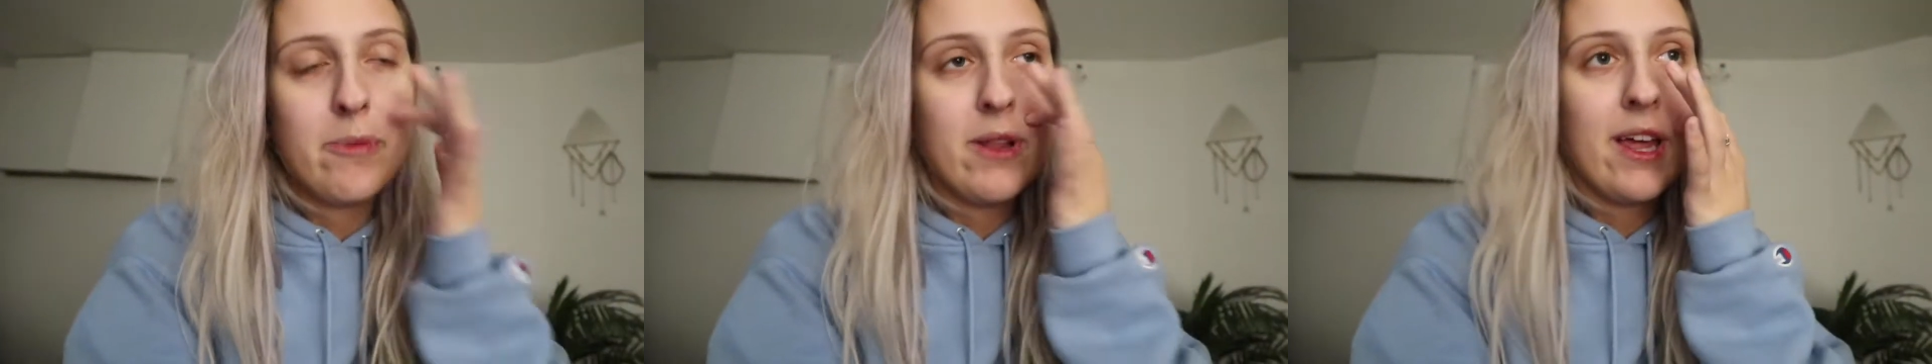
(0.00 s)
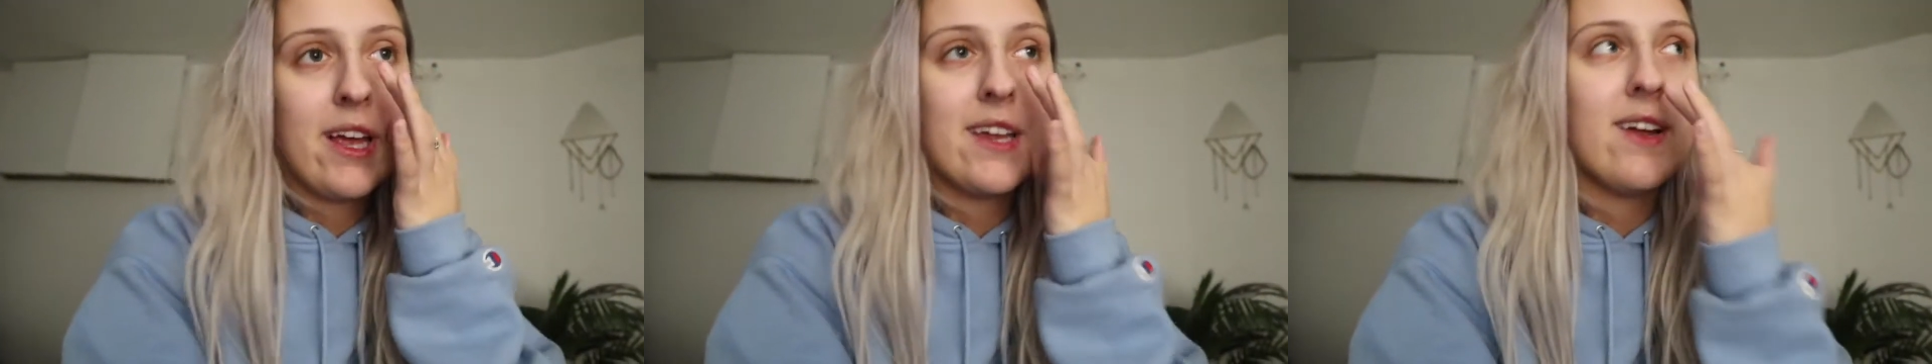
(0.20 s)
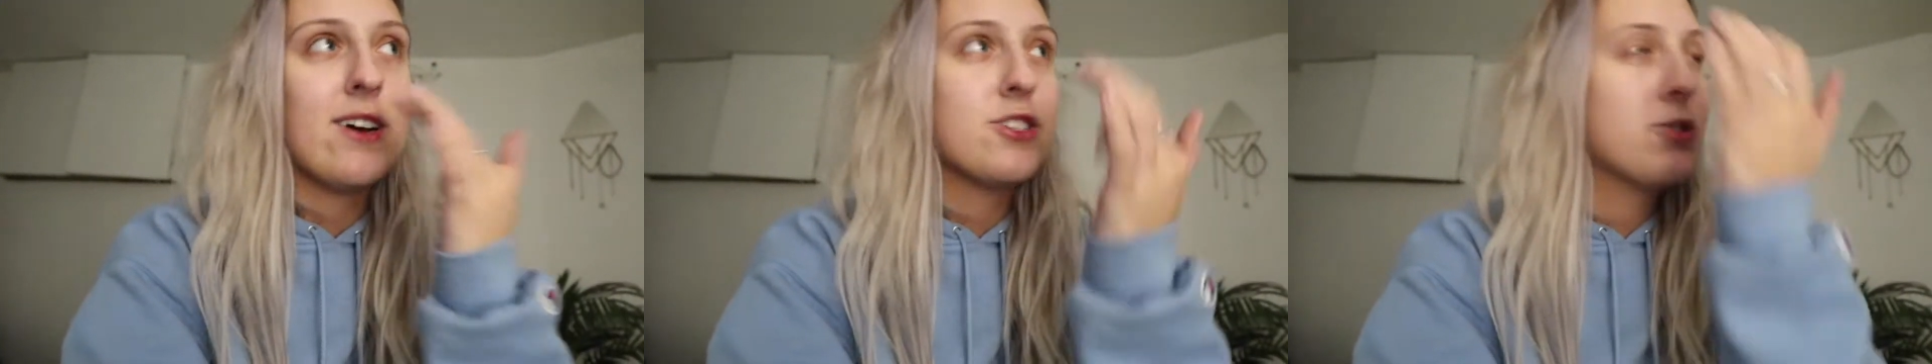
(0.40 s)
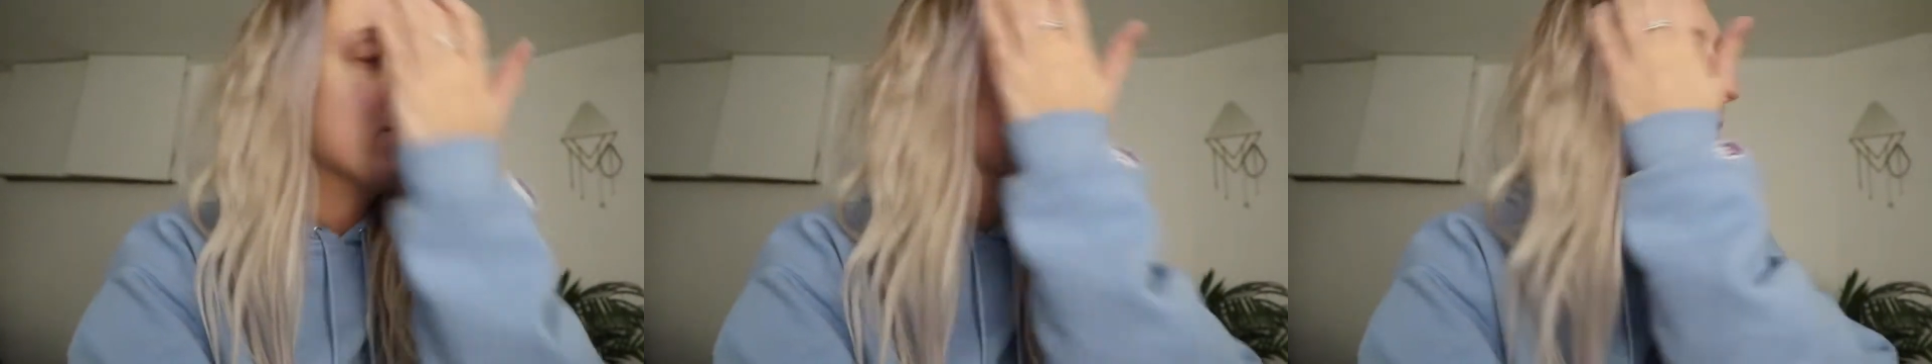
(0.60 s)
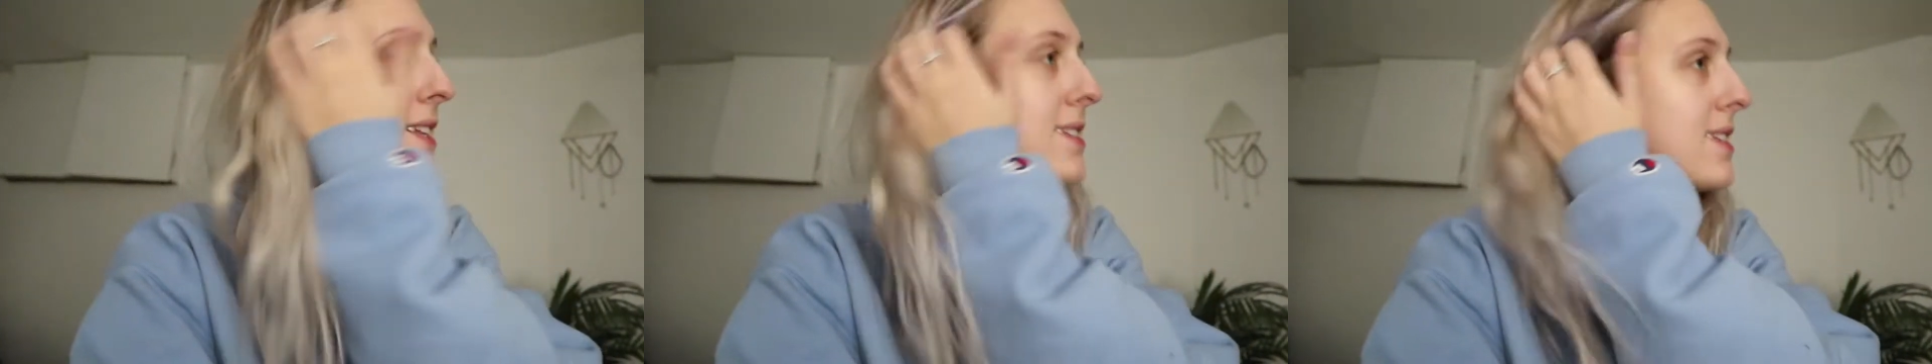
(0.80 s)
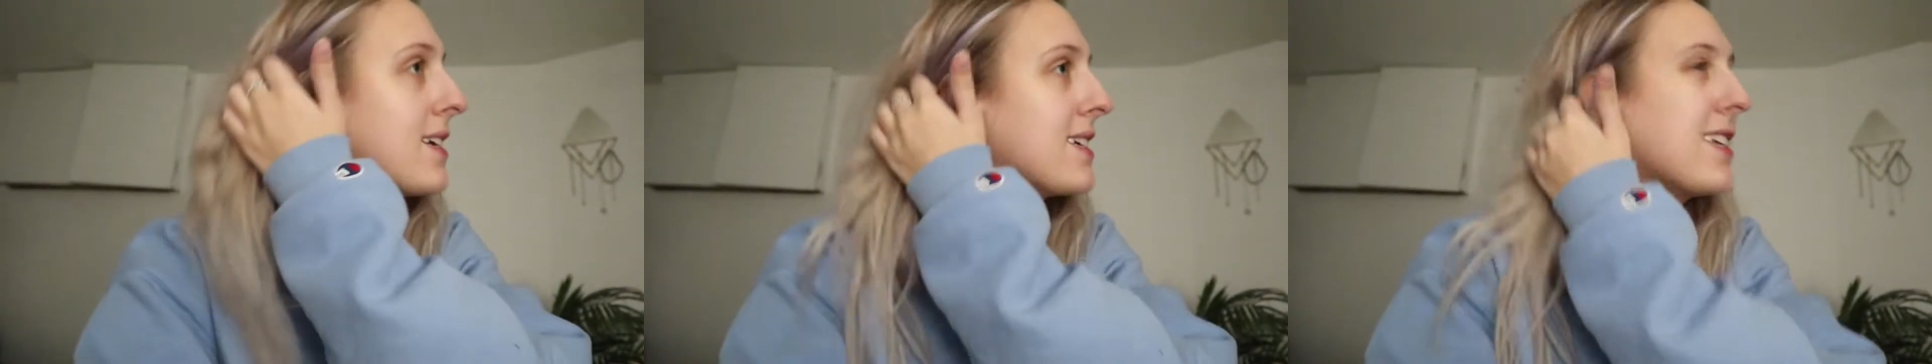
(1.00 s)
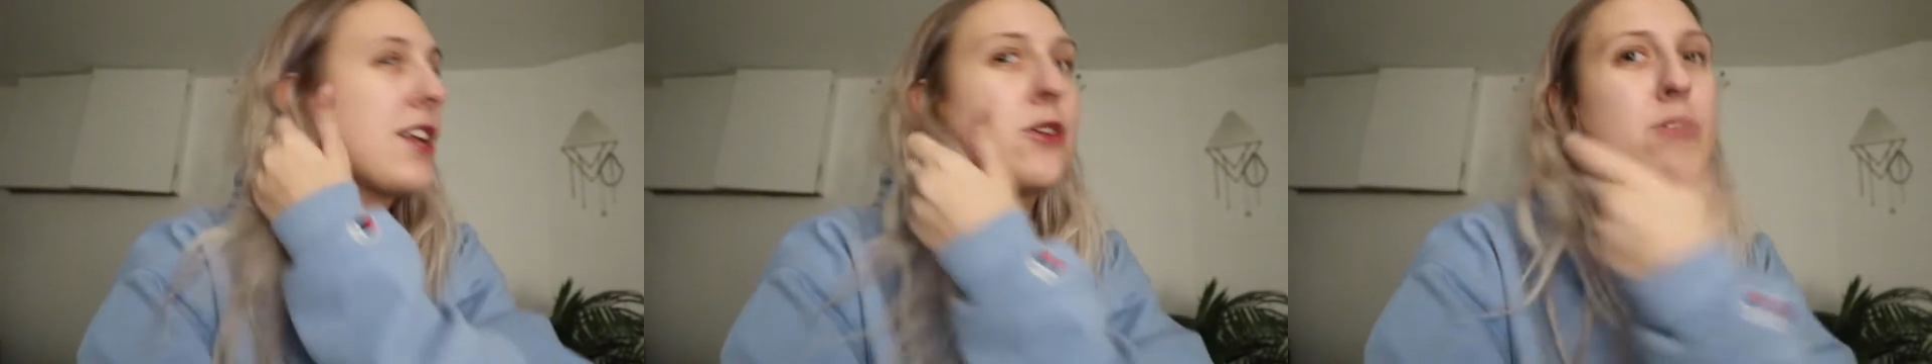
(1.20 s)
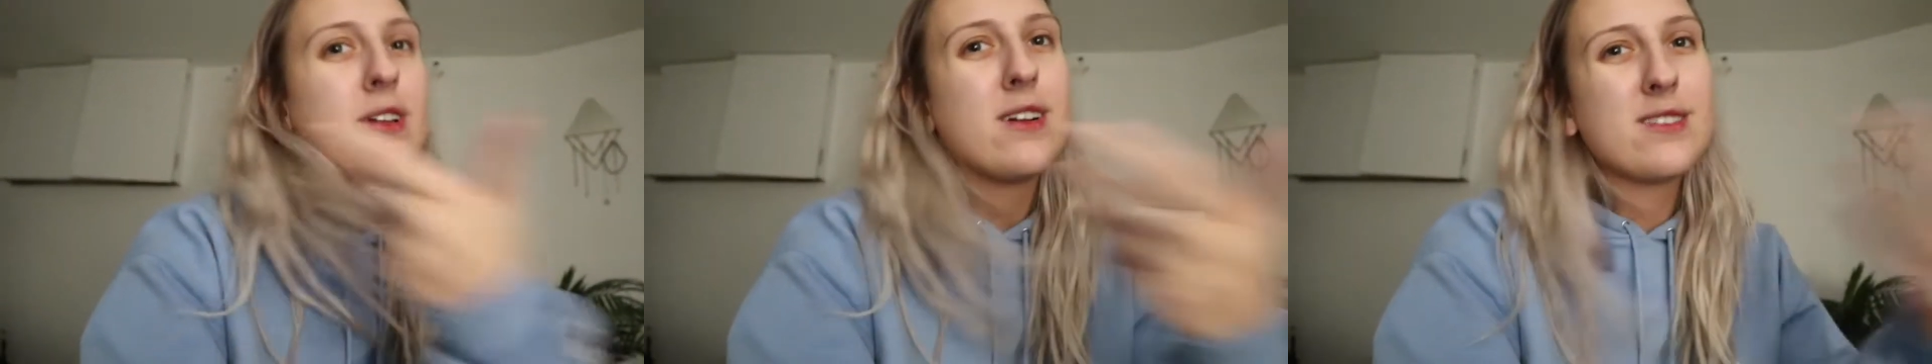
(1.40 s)
but like not too intensely because I
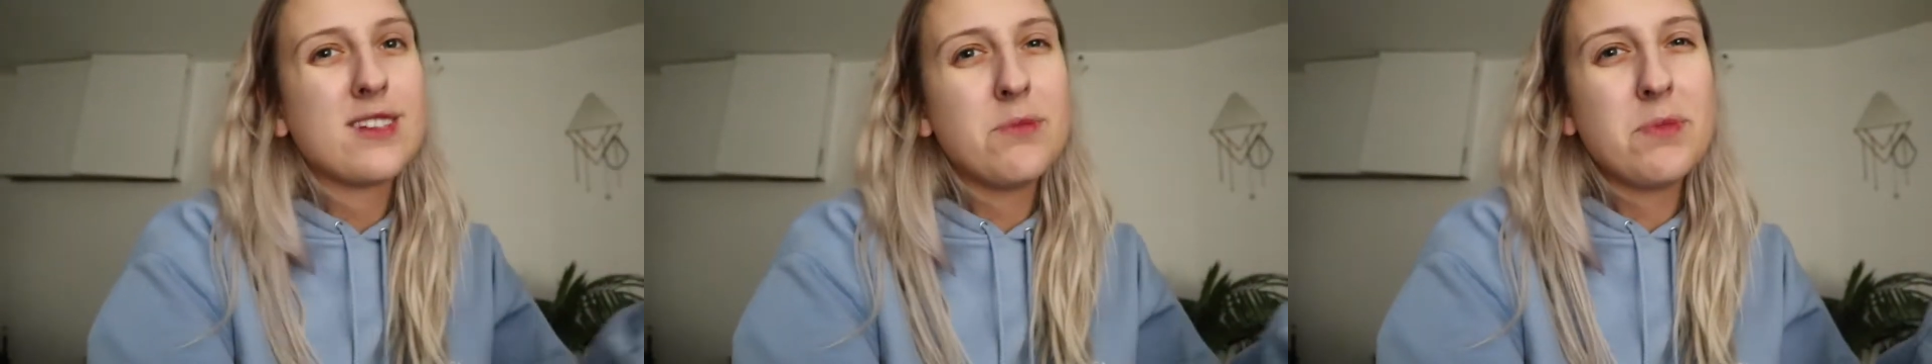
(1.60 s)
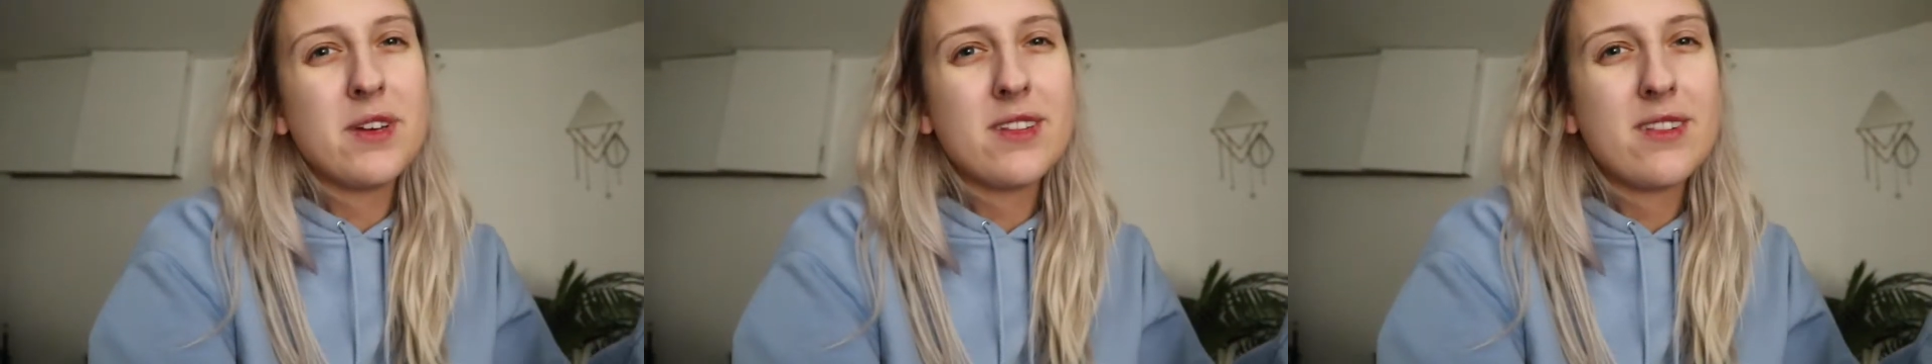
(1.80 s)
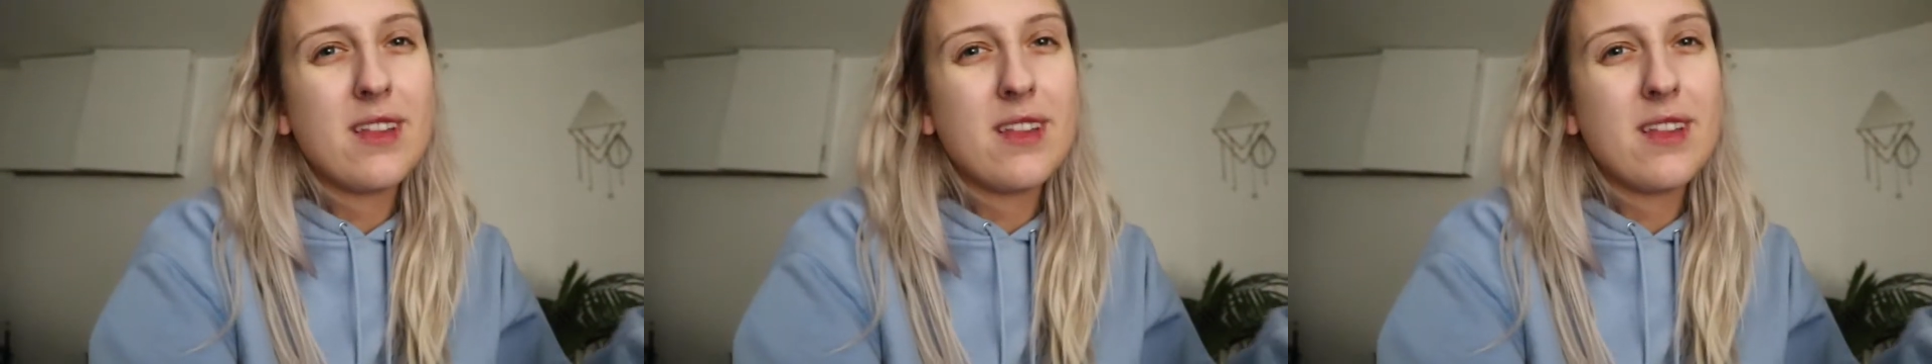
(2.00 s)
knew that I was gonna be at